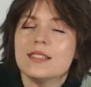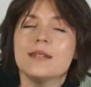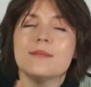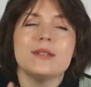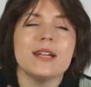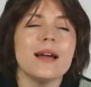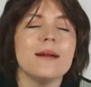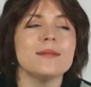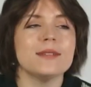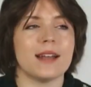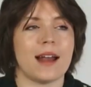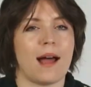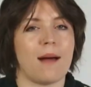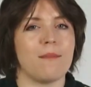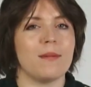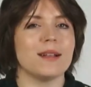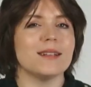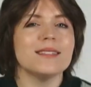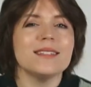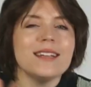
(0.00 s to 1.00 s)
Sometimes it
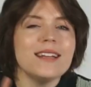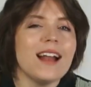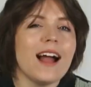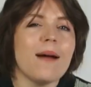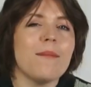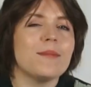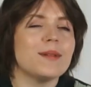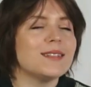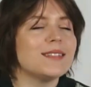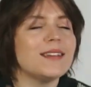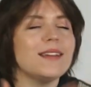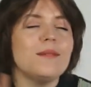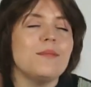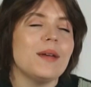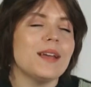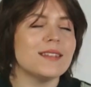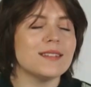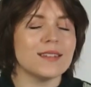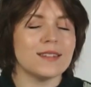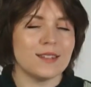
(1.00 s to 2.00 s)
happens,
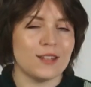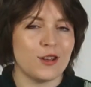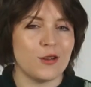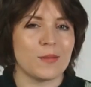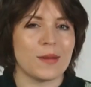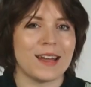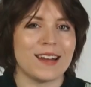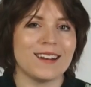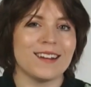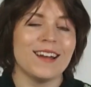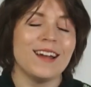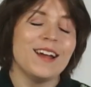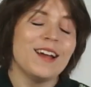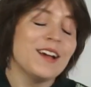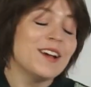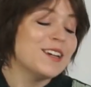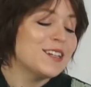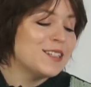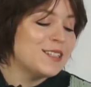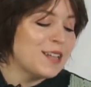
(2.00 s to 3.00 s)
it makes us human.
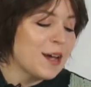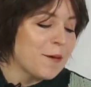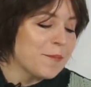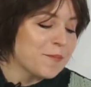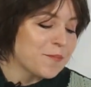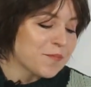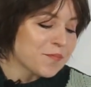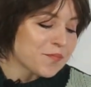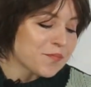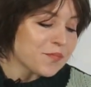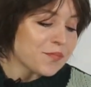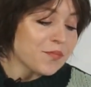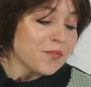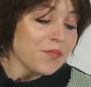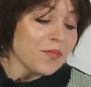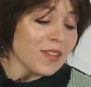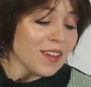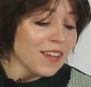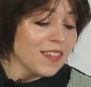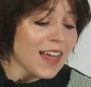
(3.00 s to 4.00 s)
So
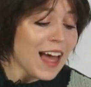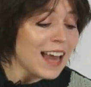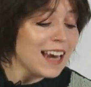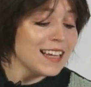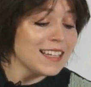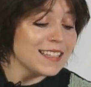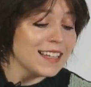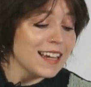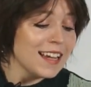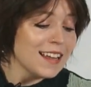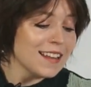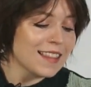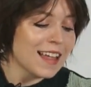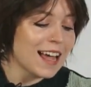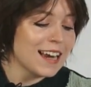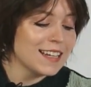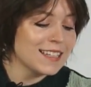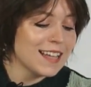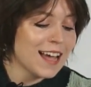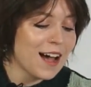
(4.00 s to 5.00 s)
that is it,
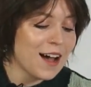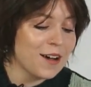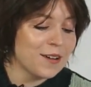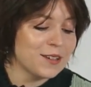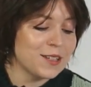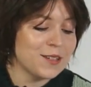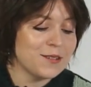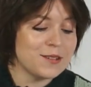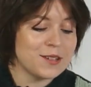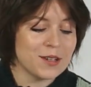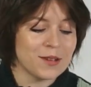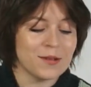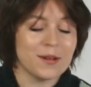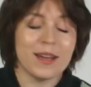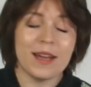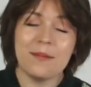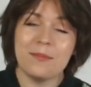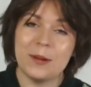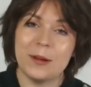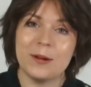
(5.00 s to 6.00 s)
that is how you
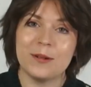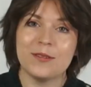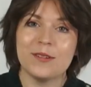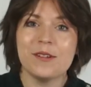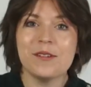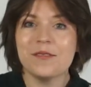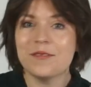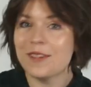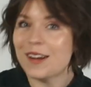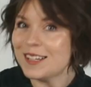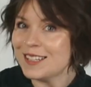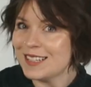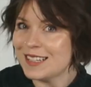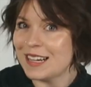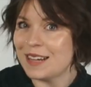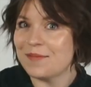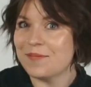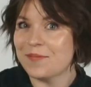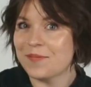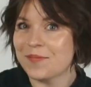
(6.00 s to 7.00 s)
do a beautiful French
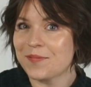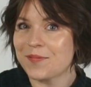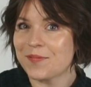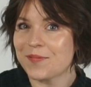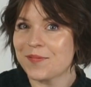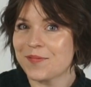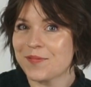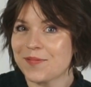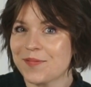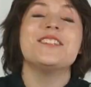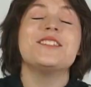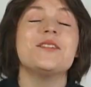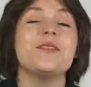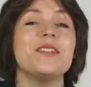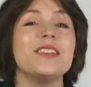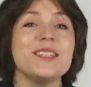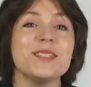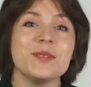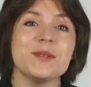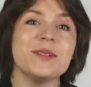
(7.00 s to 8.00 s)
seam.
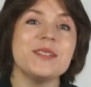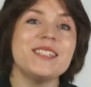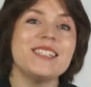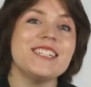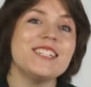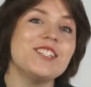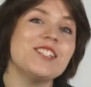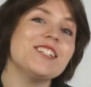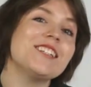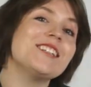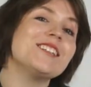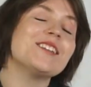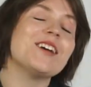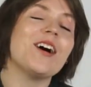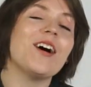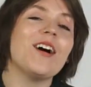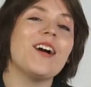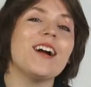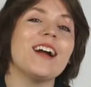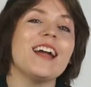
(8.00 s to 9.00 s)
So these 3 stitches
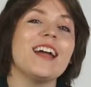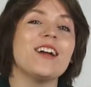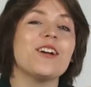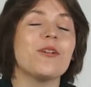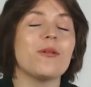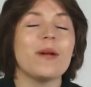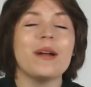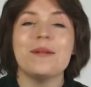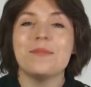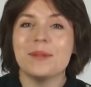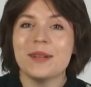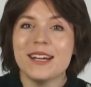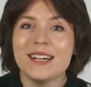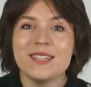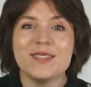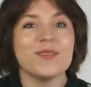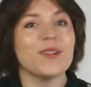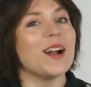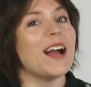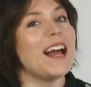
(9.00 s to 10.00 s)
are a great
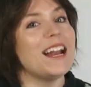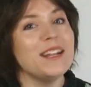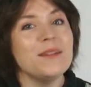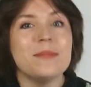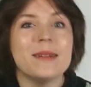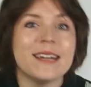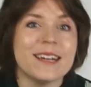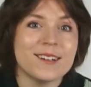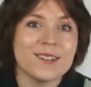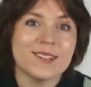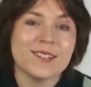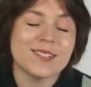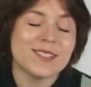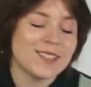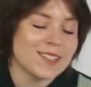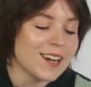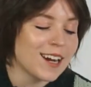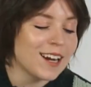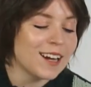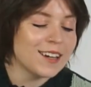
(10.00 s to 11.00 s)
place for any beginner to
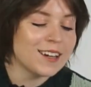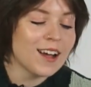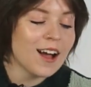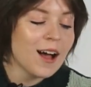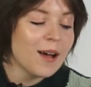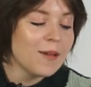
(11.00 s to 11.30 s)
start.